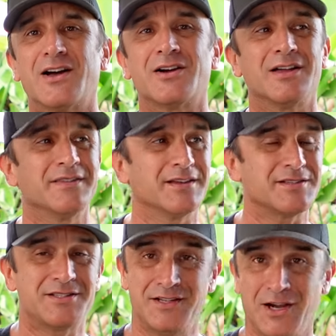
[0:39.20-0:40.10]
out on the
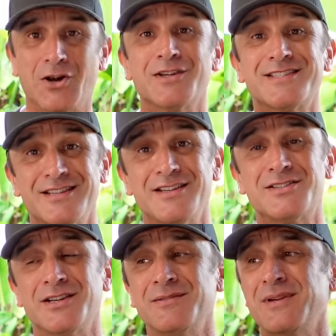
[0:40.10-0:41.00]
Sierra
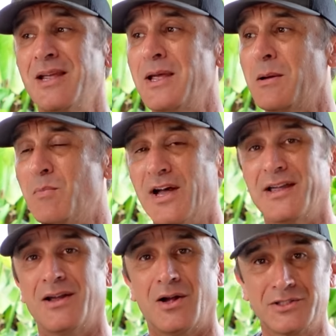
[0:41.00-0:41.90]
season,
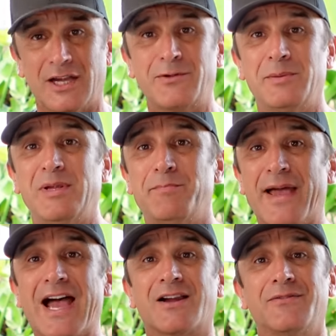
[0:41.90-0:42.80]
but I'll definitely be
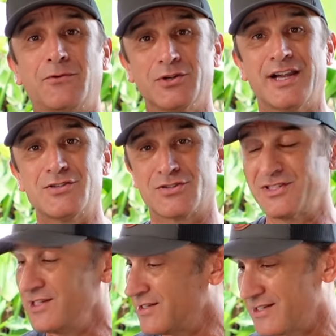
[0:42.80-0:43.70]
back for desert
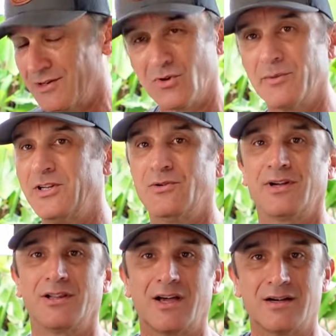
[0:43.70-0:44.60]
season, and we're going to be
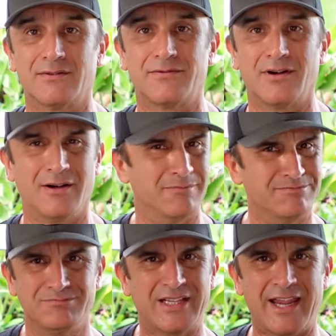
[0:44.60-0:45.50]
doing a lot of uh,
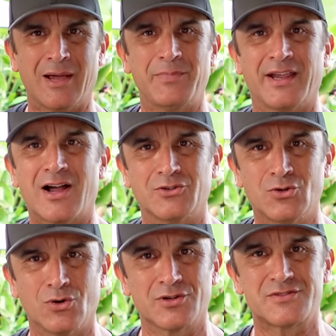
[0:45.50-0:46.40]
camping
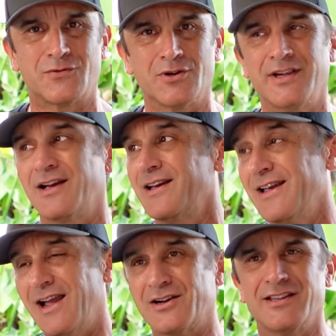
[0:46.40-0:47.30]
outdoors for you,
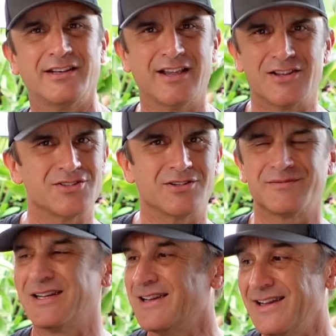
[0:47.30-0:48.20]
out in the
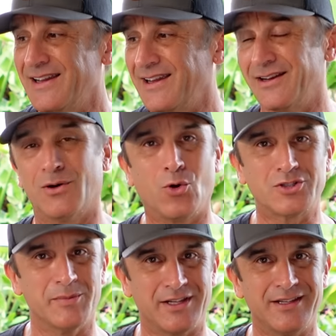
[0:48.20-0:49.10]
desert and
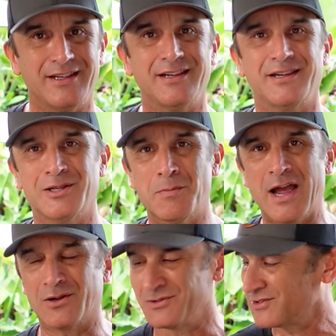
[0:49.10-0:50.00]
ultimately in the
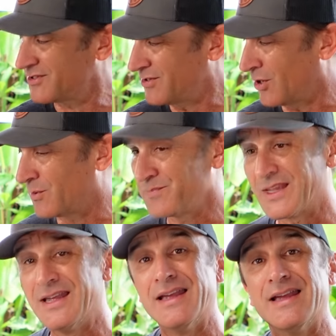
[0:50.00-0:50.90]
mountains. So
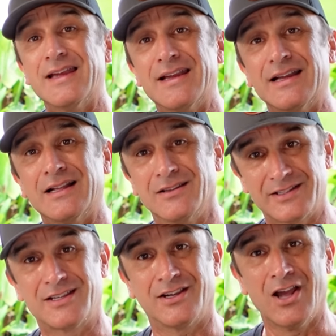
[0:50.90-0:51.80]
let's get